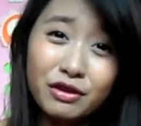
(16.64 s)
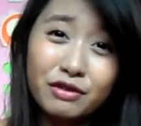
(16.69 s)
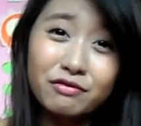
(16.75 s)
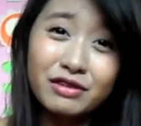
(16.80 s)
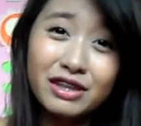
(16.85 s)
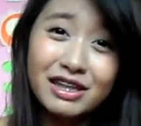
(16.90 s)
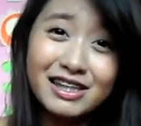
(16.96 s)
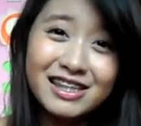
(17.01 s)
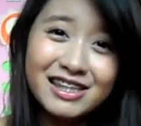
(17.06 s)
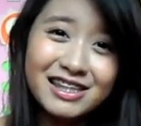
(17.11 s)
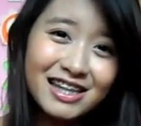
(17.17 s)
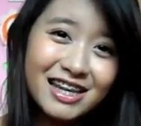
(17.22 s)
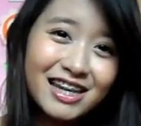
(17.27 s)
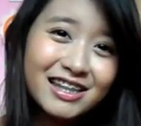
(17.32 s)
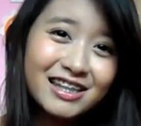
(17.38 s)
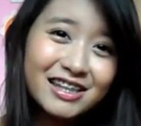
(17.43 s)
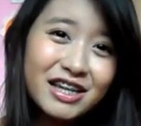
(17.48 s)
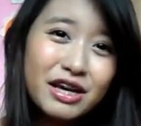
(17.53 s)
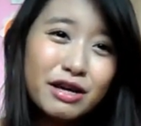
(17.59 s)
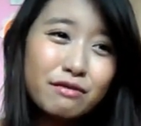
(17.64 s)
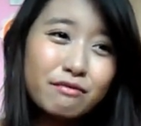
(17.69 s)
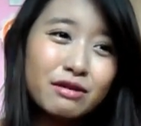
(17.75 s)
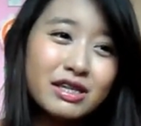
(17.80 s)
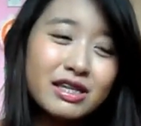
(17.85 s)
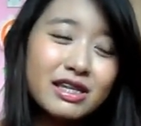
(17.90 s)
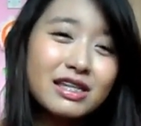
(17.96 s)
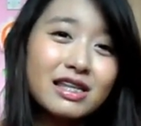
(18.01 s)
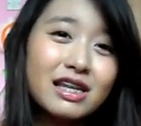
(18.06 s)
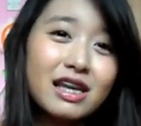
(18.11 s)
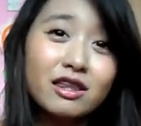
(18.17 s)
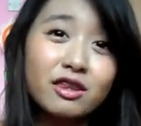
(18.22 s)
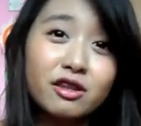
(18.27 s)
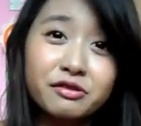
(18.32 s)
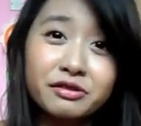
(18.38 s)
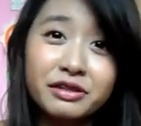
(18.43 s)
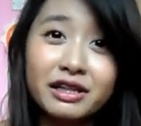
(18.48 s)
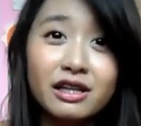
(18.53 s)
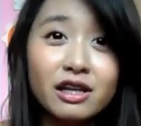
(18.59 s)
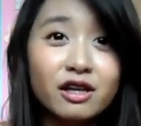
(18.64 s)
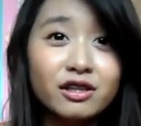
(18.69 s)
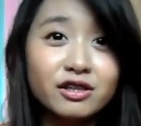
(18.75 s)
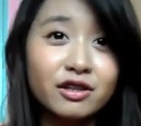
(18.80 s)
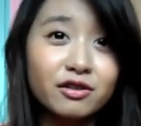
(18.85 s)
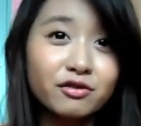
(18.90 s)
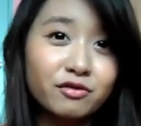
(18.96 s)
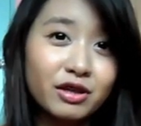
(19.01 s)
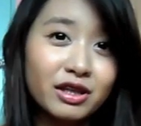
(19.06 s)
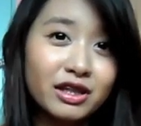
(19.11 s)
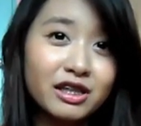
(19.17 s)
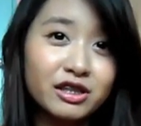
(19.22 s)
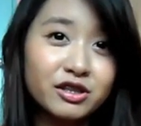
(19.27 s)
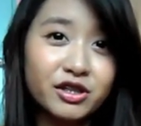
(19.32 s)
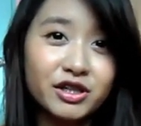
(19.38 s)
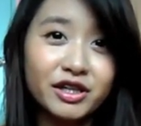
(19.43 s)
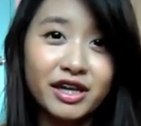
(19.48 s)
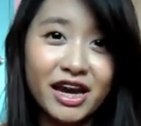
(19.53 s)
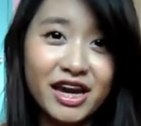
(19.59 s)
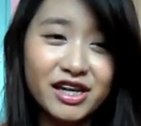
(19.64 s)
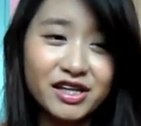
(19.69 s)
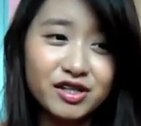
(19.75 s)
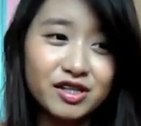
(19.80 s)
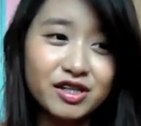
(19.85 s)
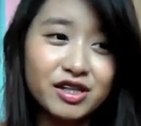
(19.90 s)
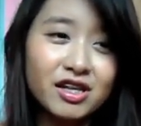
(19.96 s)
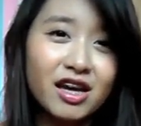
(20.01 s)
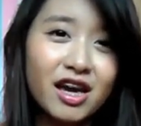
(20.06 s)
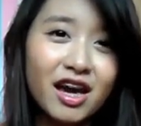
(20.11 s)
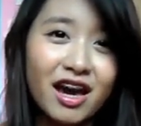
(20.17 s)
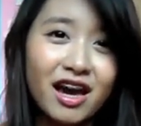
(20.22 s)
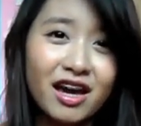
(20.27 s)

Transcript: 56, which is a total loss of 23 kg,